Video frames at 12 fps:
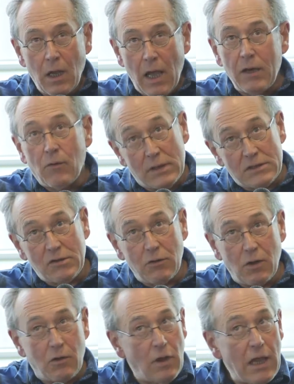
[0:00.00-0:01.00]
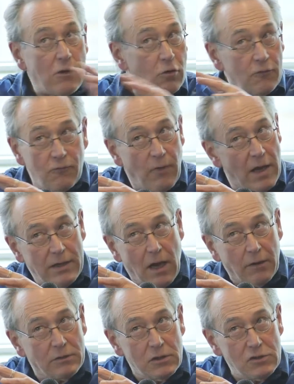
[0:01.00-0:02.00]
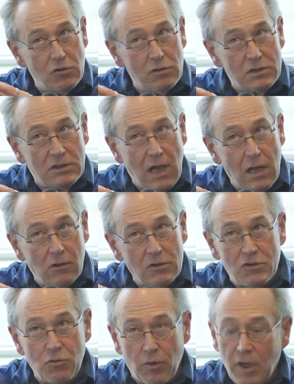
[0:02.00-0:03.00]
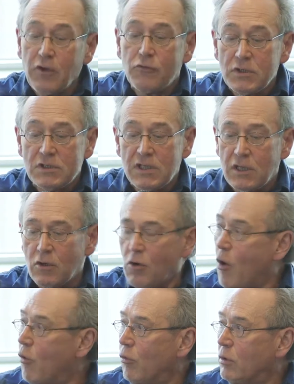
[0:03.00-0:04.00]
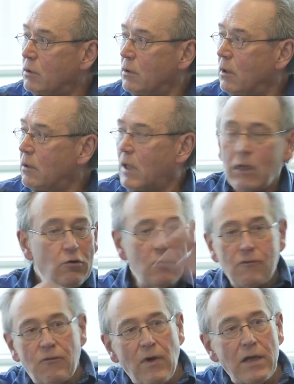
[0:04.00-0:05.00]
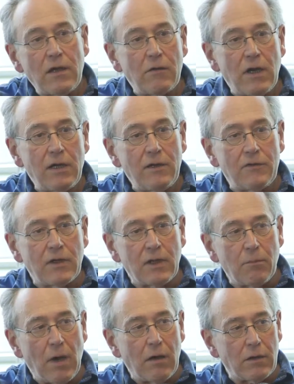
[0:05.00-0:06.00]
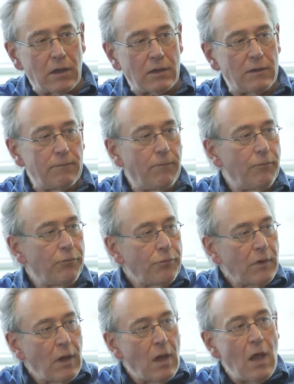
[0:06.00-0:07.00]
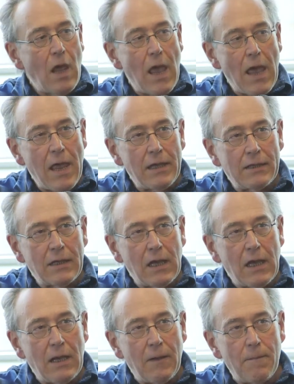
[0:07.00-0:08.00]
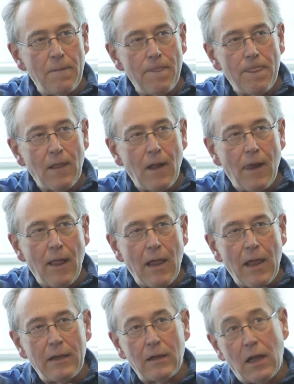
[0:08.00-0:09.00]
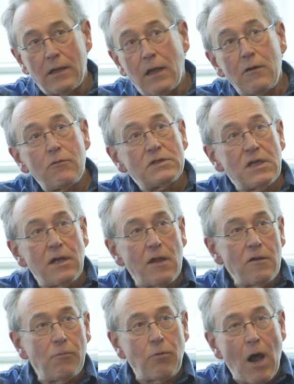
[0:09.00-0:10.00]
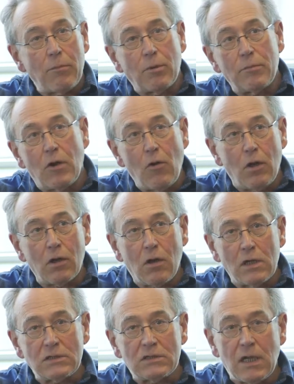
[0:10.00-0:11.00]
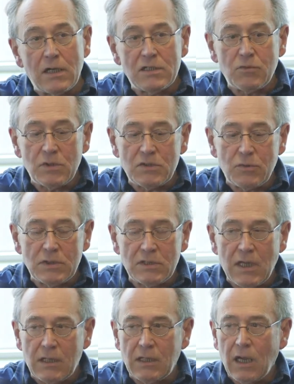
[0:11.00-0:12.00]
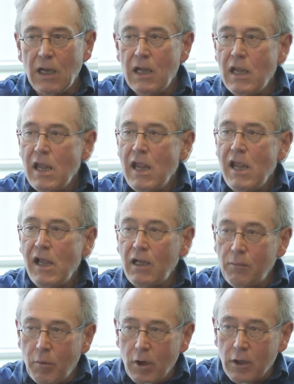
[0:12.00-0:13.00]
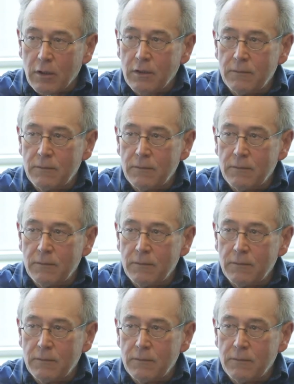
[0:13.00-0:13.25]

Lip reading: Anyway, so they couldn't find out. The Jewish scholars who were interested in OUN, they couldn't find out anything about it. And then there was another problem in Holocaust studies, which was that Hilberg